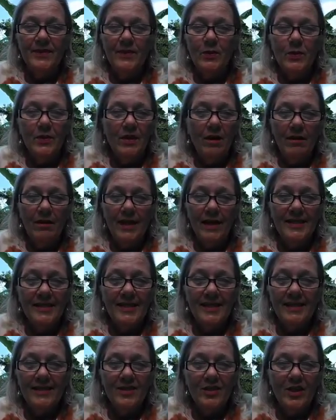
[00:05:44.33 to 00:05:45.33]
doing all
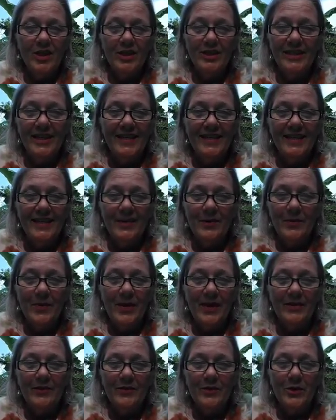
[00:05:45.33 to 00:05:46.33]
kinds of things all day to get
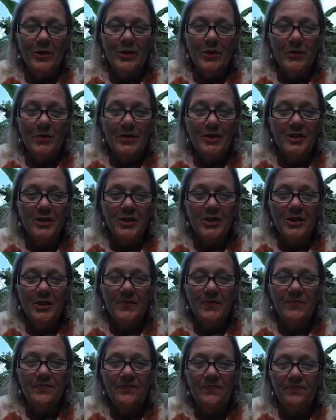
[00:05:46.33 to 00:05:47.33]
ready for her
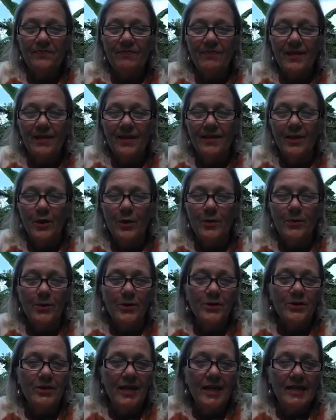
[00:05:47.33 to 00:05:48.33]
return their
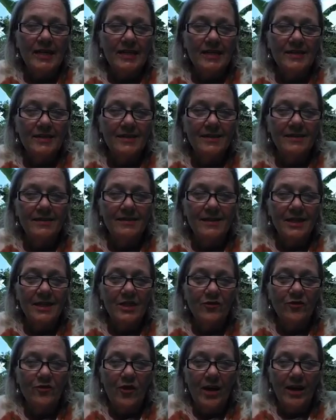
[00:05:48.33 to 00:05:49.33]
birthday is
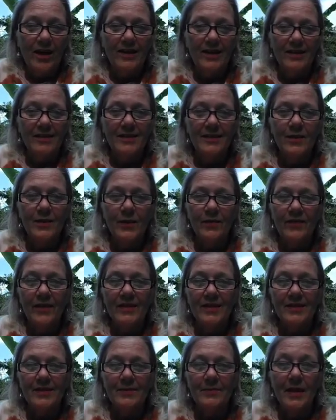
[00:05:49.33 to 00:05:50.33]
this Friday, so I've
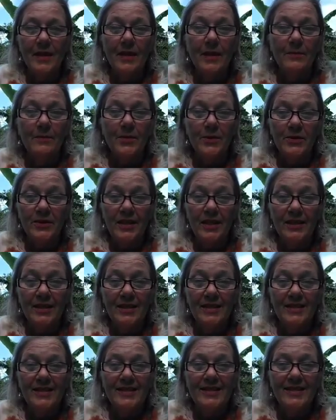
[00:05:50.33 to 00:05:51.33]
had some birthday
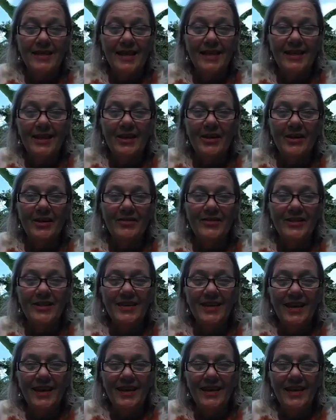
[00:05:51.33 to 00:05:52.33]
things to take care of
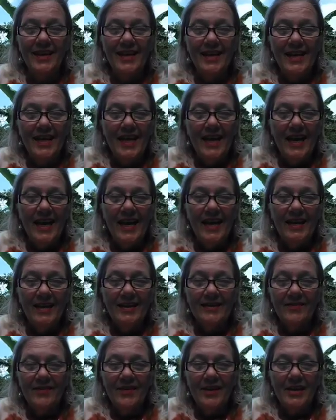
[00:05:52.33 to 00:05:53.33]
today.
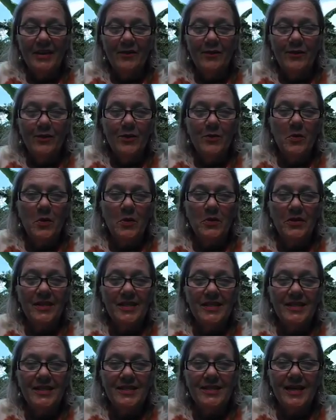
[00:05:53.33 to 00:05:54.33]
And I've got a few more
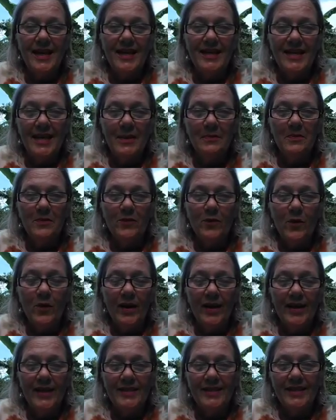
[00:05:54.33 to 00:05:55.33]
things to tidy up before
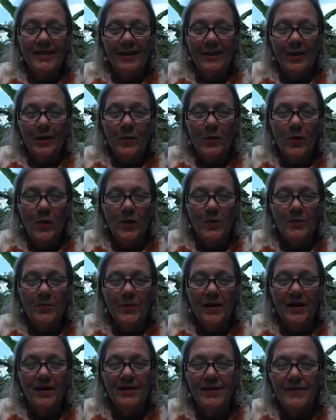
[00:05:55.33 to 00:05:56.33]
I head to the airport,
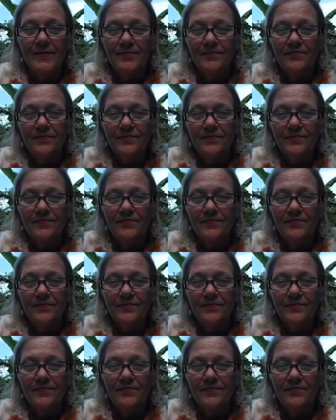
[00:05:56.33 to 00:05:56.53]
but